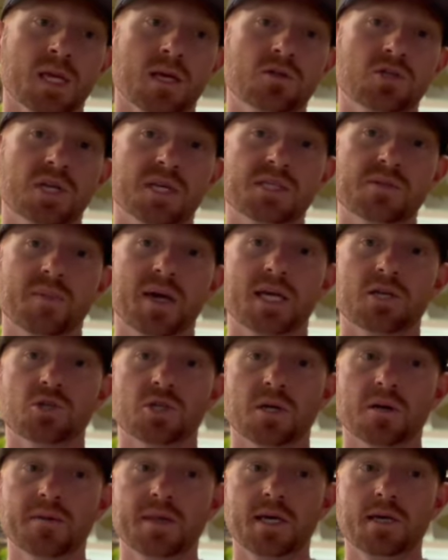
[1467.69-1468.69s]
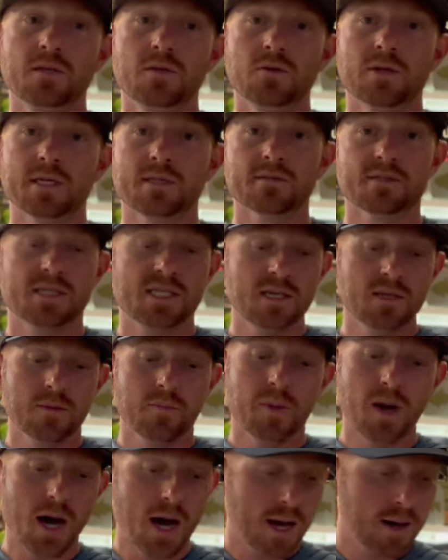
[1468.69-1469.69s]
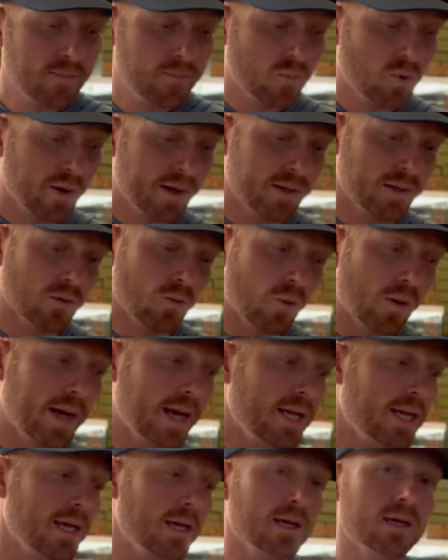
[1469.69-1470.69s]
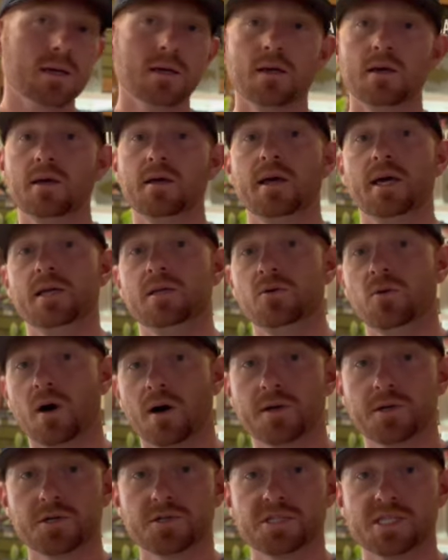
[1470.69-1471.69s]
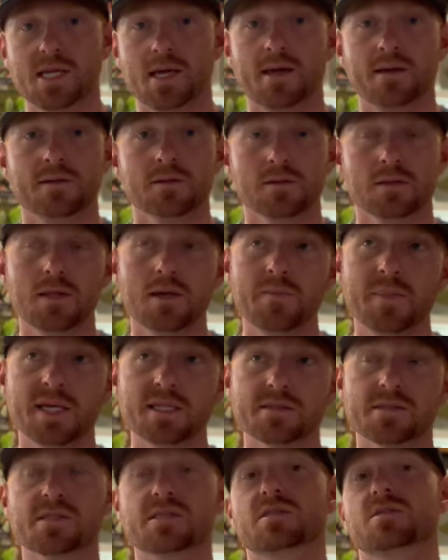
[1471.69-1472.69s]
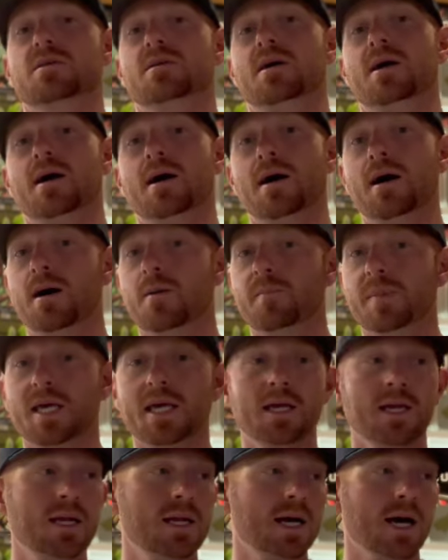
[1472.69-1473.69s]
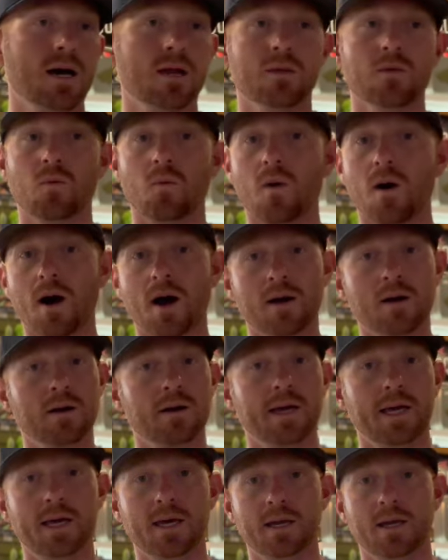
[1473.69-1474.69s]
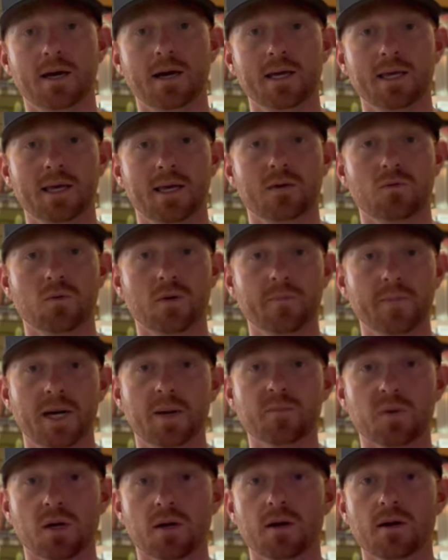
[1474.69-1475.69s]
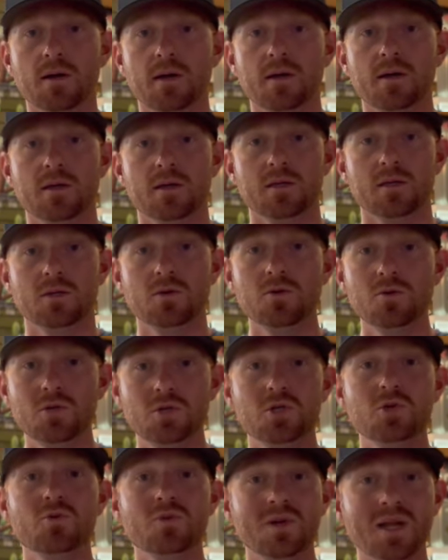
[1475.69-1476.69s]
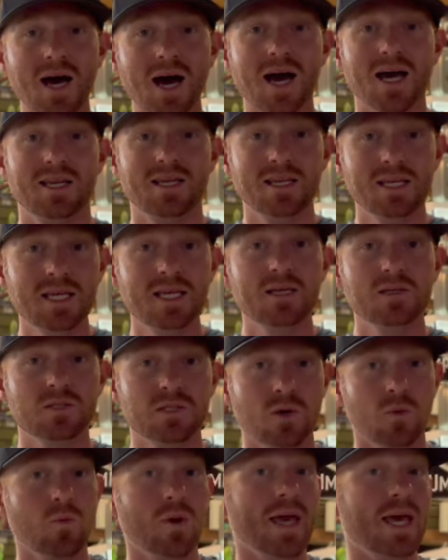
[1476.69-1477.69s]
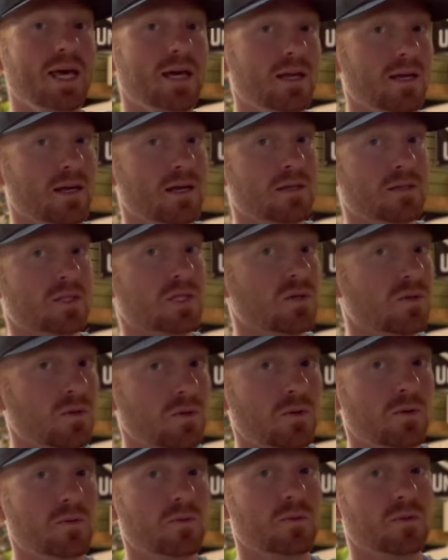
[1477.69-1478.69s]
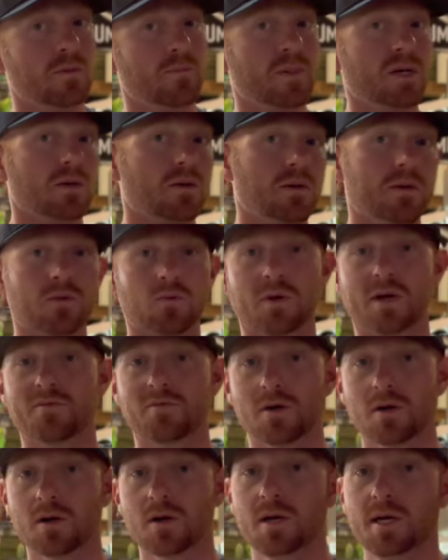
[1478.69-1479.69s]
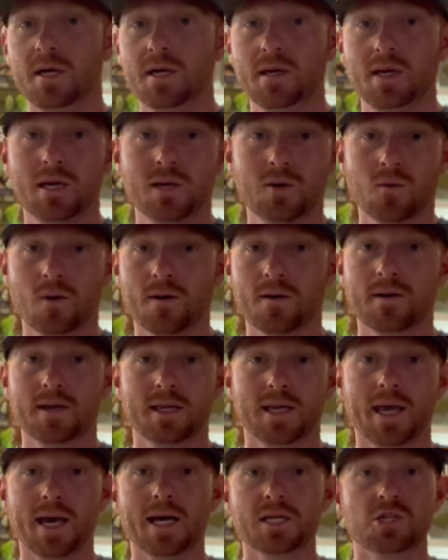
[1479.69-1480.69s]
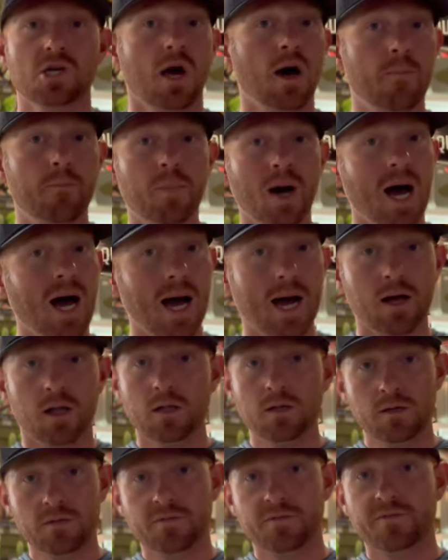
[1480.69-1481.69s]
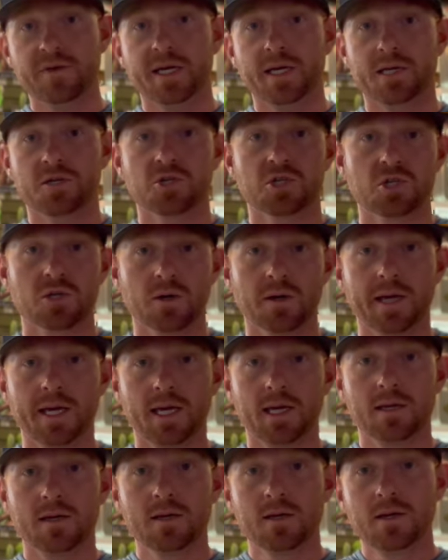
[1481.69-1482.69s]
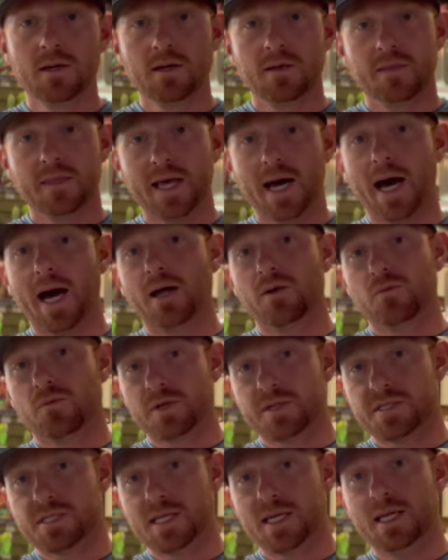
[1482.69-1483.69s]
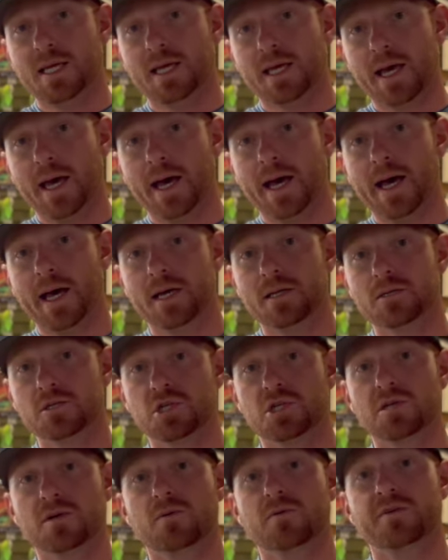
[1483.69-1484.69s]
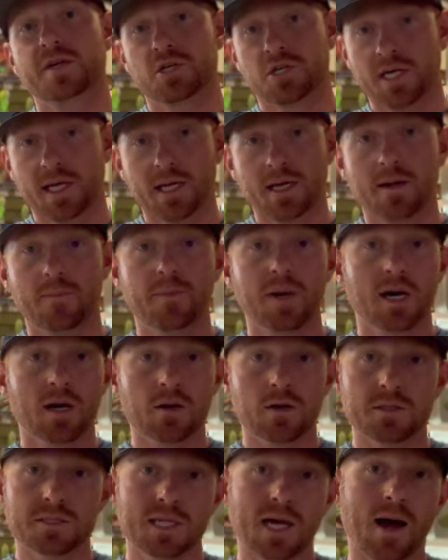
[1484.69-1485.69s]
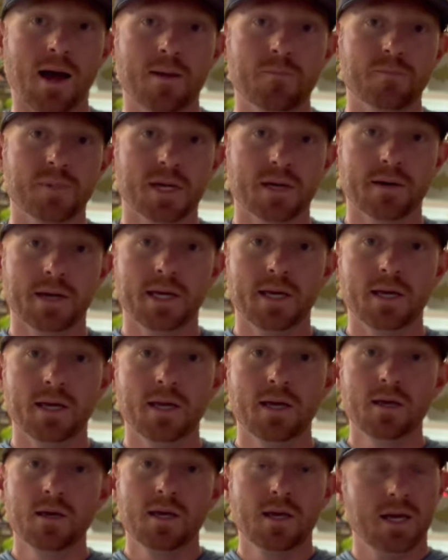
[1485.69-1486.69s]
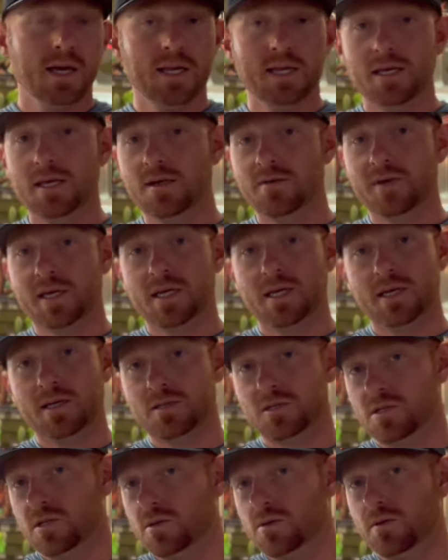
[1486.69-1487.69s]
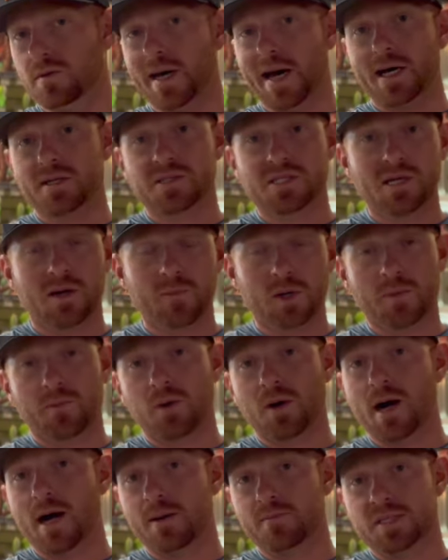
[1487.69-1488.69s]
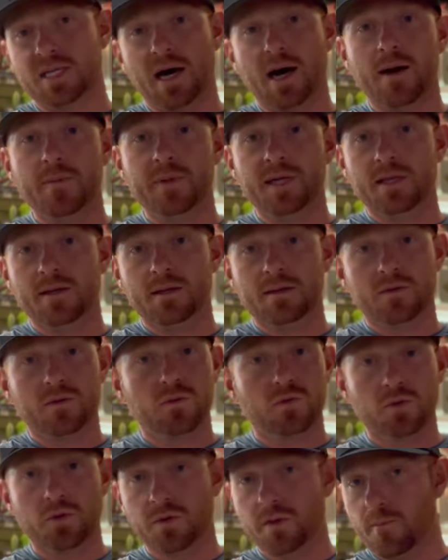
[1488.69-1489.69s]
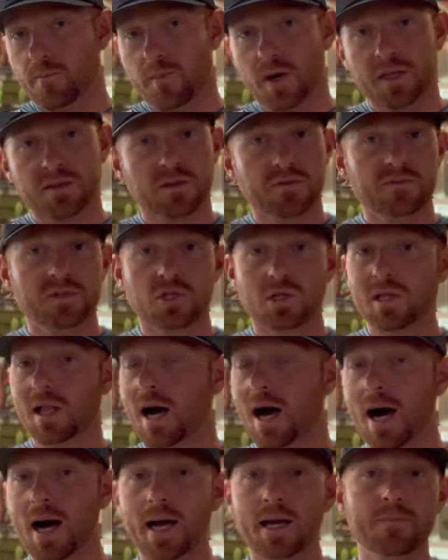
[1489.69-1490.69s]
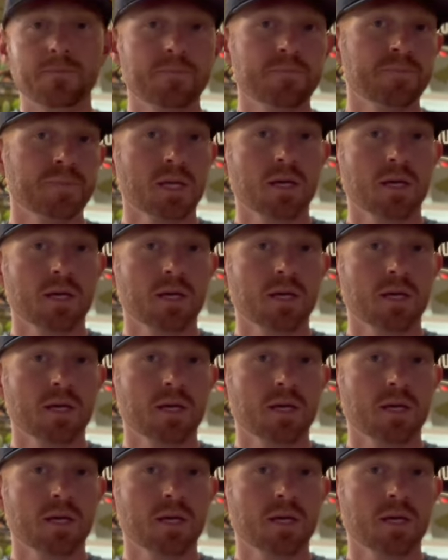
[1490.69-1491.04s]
Just make sure that you can see the bottom where you're wading and you understand your limits in and out of the water. And again, remember, you do not need to wade into the middle of the river in order to catch a pile of fish during that receding edge fishing in a barrel time period, and even into that summer prime time and through the month of July.